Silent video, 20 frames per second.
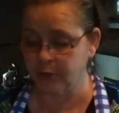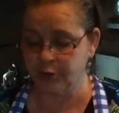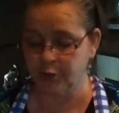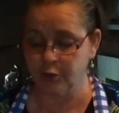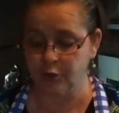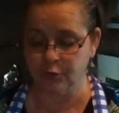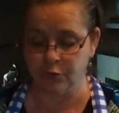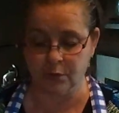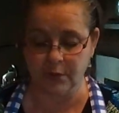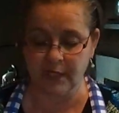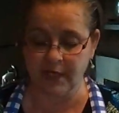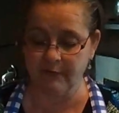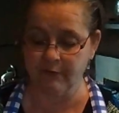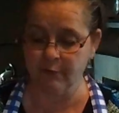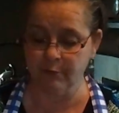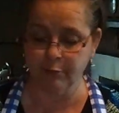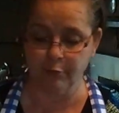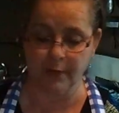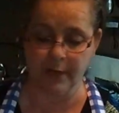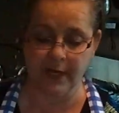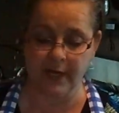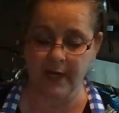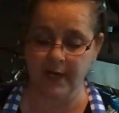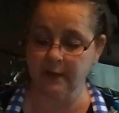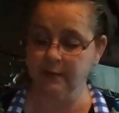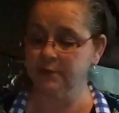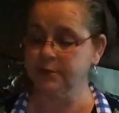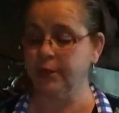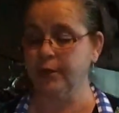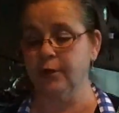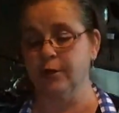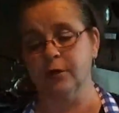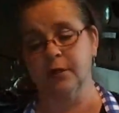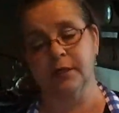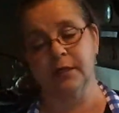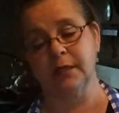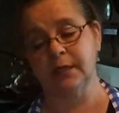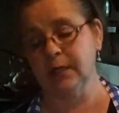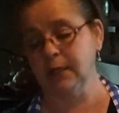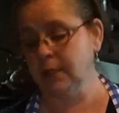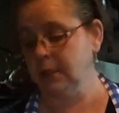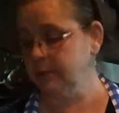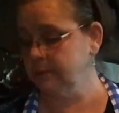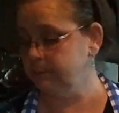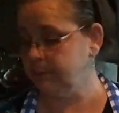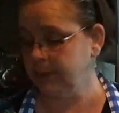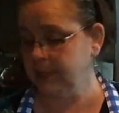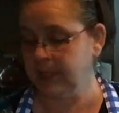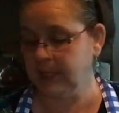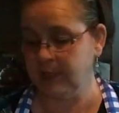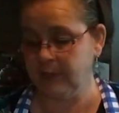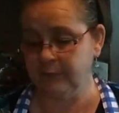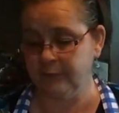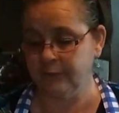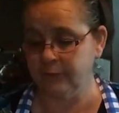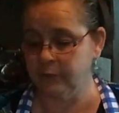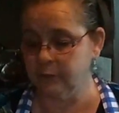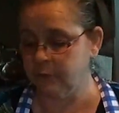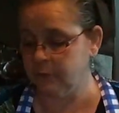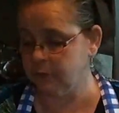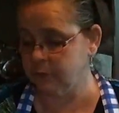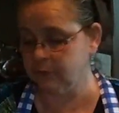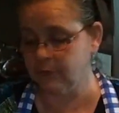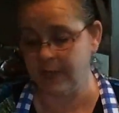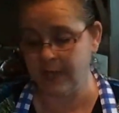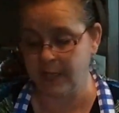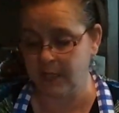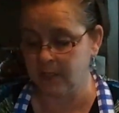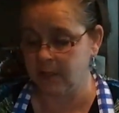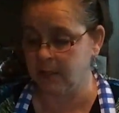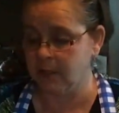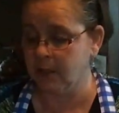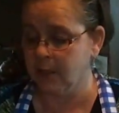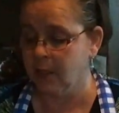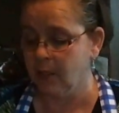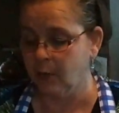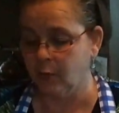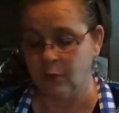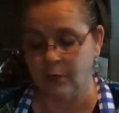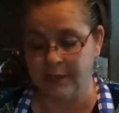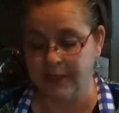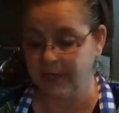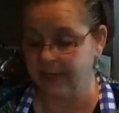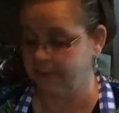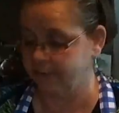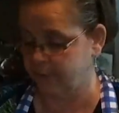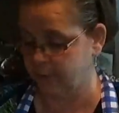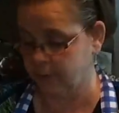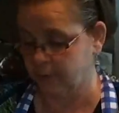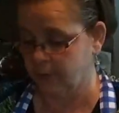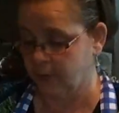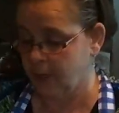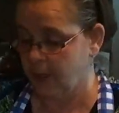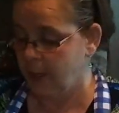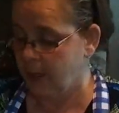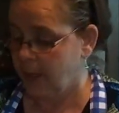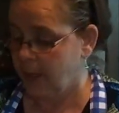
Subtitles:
You use whatever brand, turkey, beef, regular, whatever.